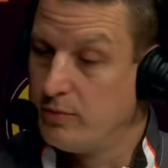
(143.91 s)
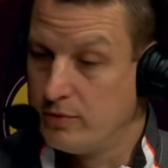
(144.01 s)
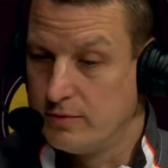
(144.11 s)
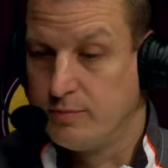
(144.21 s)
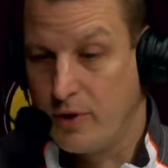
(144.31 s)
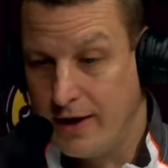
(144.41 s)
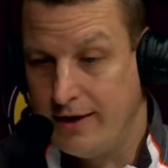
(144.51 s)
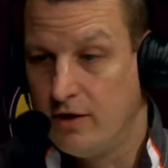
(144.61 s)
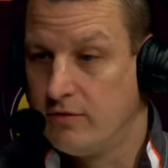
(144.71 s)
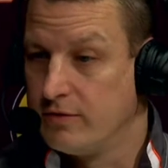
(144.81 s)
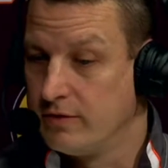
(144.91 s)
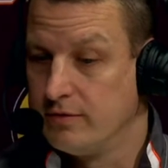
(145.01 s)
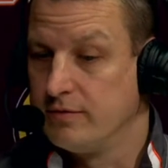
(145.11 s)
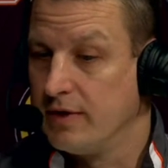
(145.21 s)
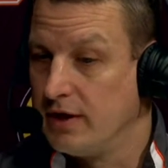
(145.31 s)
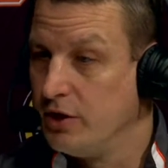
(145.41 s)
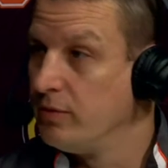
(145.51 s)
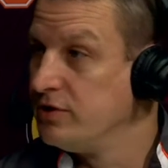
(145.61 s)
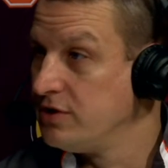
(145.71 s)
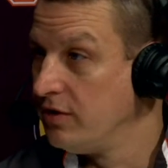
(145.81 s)
we're praying over a good
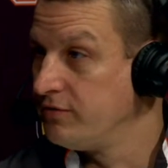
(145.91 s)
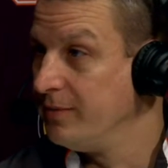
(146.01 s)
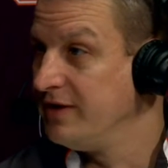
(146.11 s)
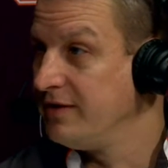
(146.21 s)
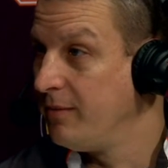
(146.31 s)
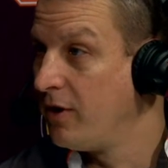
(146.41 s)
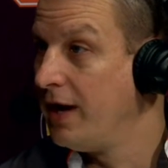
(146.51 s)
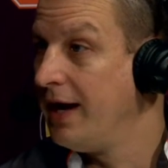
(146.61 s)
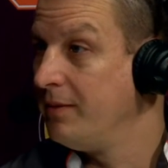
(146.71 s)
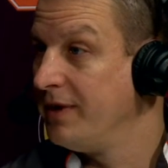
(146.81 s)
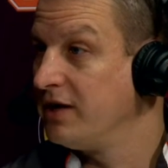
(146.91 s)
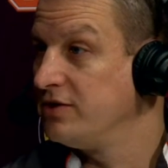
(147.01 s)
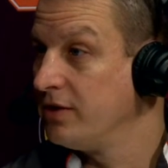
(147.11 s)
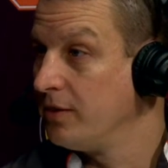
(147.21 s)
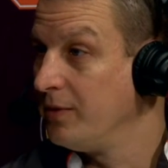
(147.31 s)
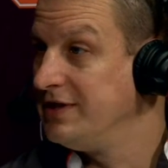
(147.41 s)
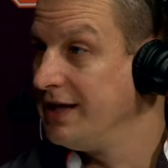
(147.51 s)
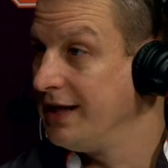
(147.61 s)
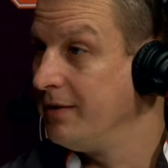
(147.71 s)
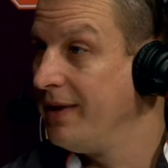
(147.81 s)
result from his MRI and making sure that we
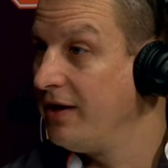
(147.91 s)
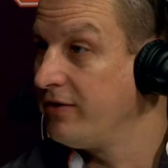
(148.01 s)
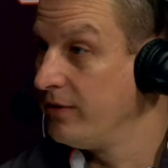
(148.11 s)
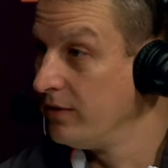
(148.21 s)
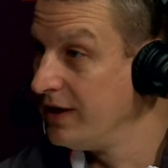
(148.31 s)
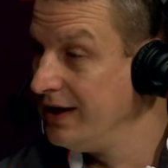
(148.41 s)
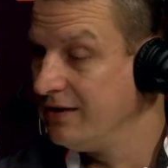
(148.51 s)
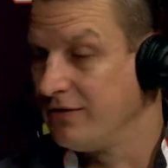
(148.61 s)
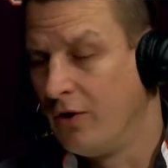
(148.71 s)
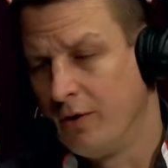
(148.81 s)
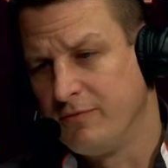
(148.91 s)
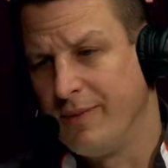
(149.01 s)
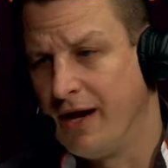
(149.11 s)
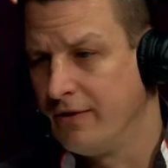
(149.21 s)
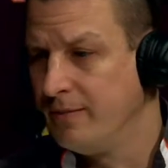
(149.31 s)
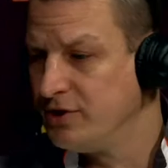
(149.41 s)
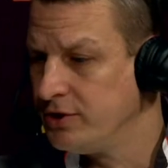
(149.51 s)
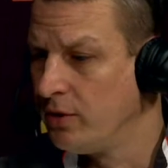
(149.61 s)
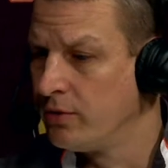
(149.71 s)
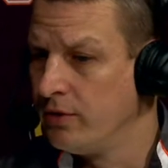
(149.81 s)
check him out thoroughly. His arm's bothering him, his
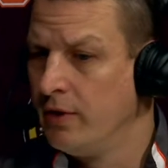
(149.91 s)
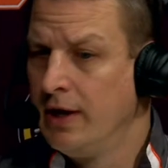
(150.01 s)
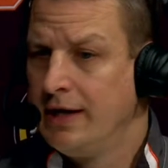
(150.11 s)
shoulder.